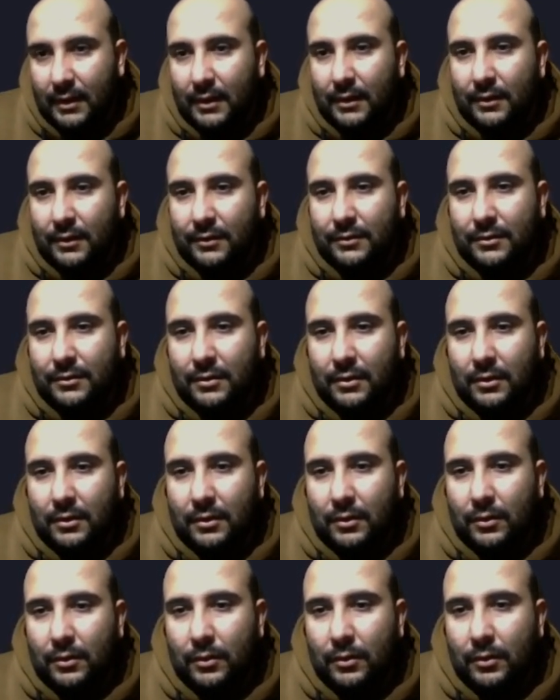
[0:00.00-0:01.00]

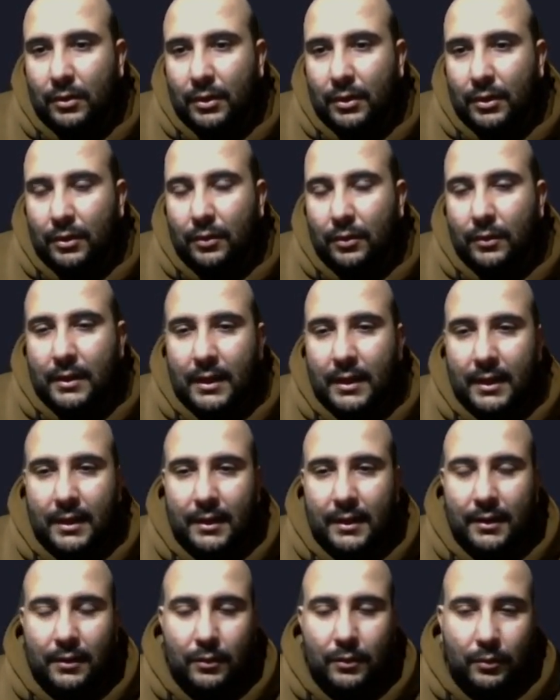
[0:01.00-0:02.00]
So you
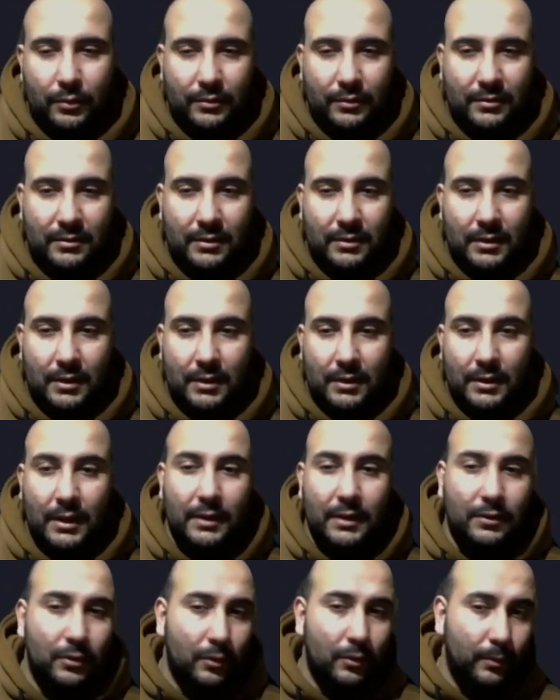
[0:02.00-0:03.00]
can use
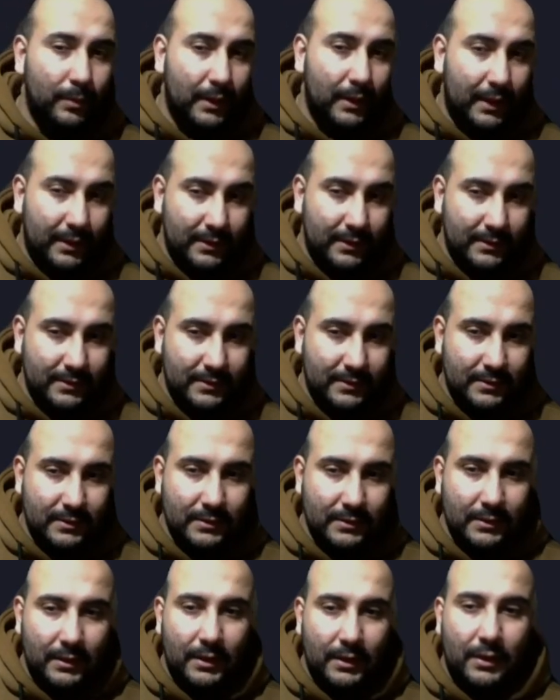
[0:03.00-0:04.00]
Nitro plugins.
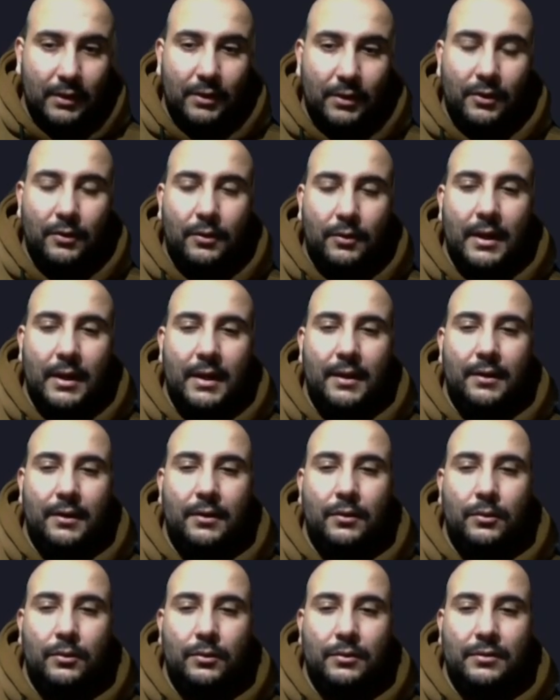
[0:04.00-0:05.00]
You can
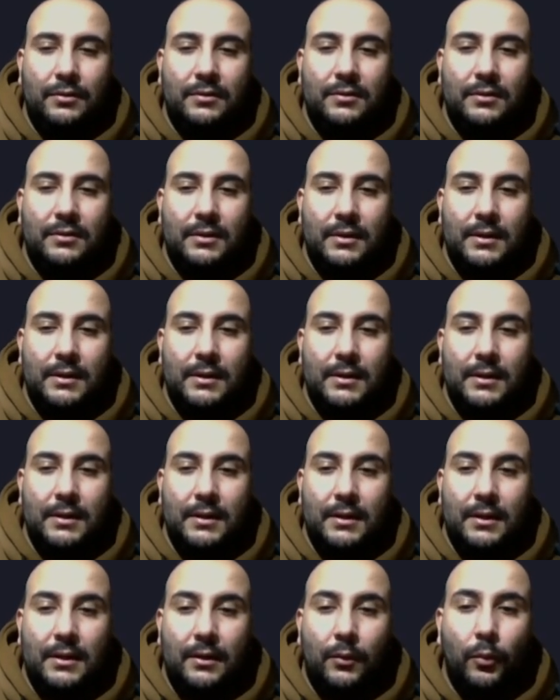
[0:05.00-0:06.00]
use
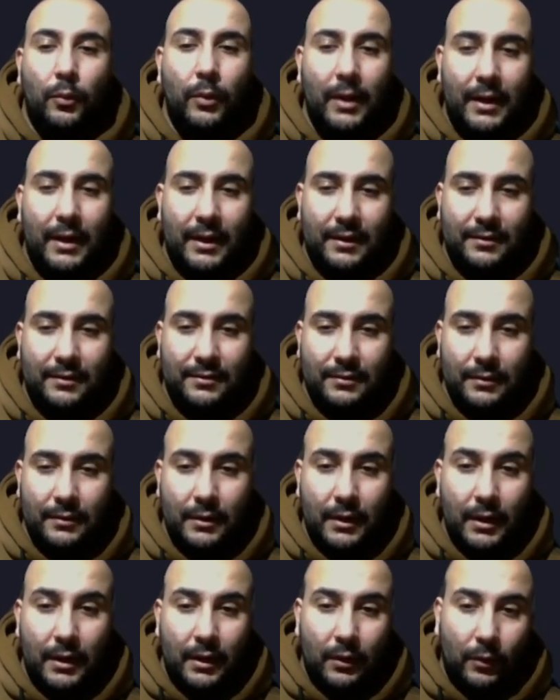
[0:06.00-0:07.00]
Awilix.
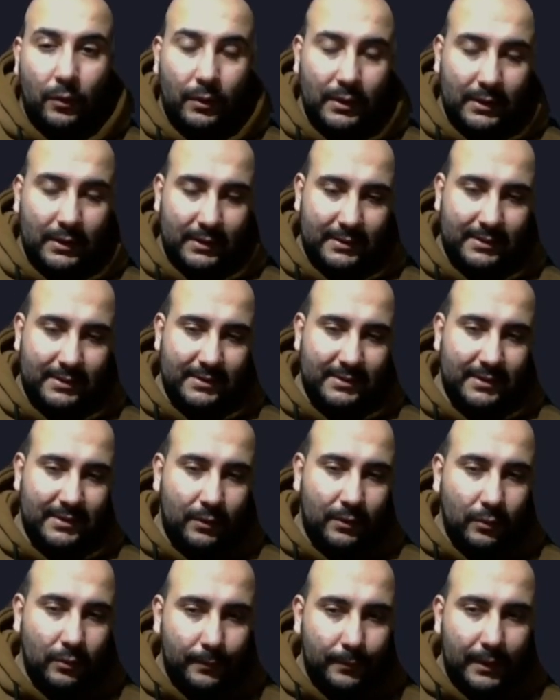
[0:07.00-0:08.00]
Awilix is a
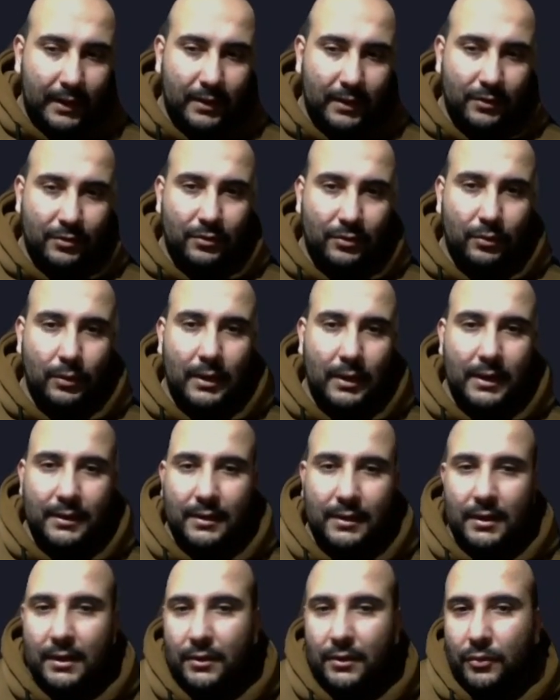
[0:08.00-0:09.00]
good package to
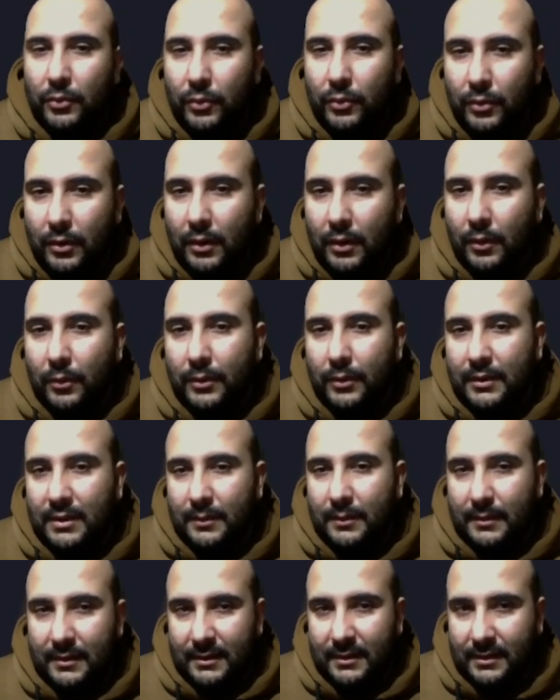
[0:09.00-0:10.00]
handle your own
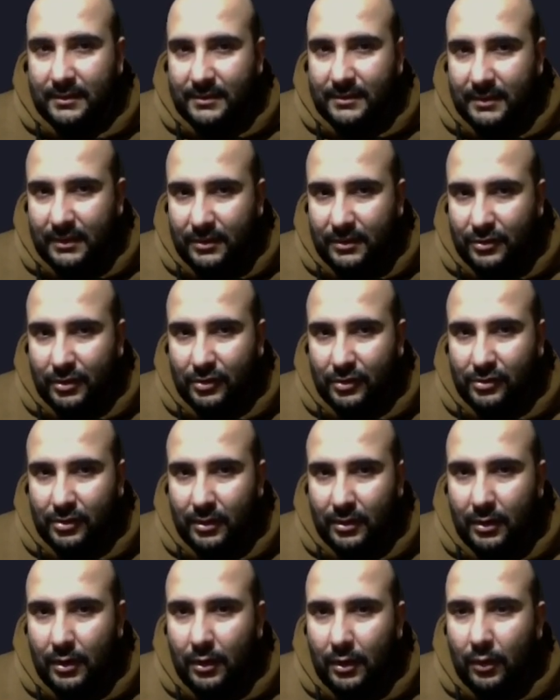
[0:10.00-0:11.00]
dependency injection.
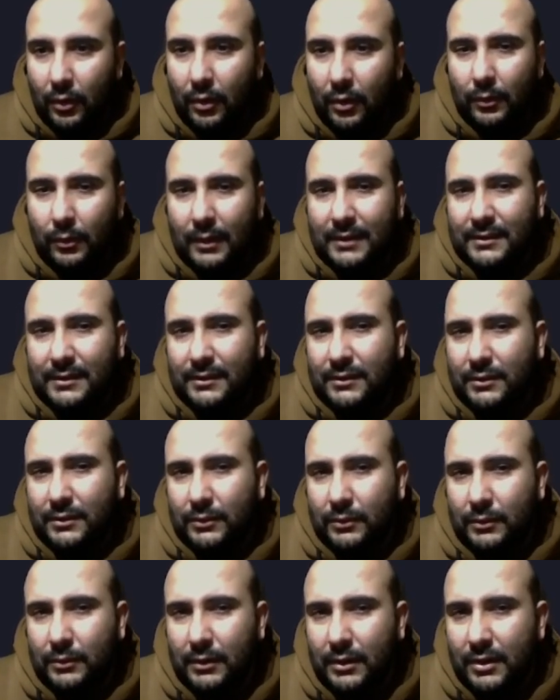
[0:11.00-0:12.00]
All what you
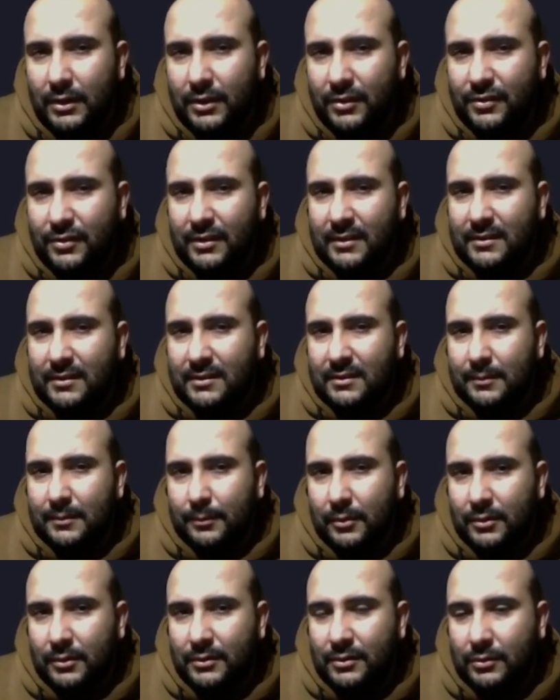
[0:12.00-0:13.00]
do is just
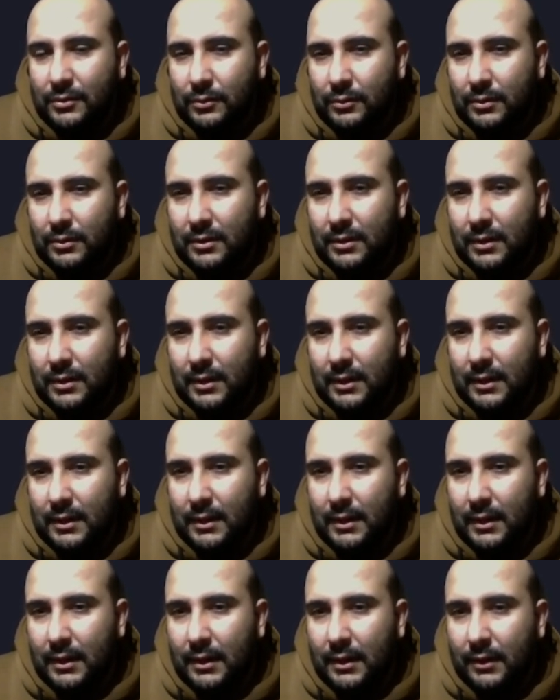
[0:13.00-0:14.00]
put your
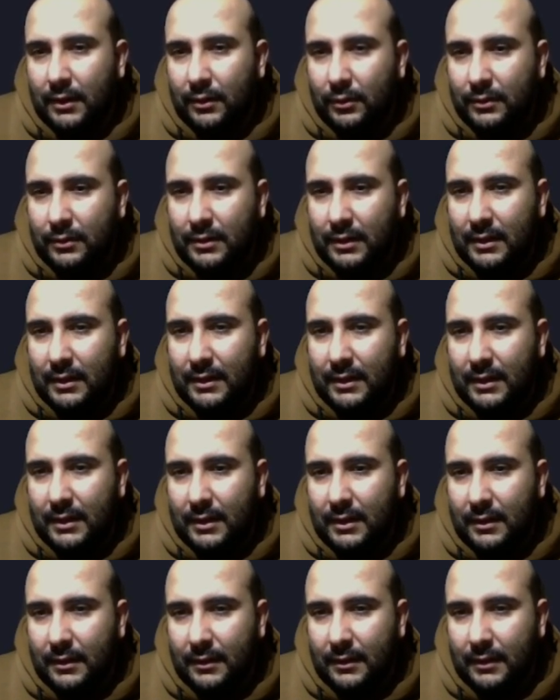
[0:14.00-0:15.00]
util here,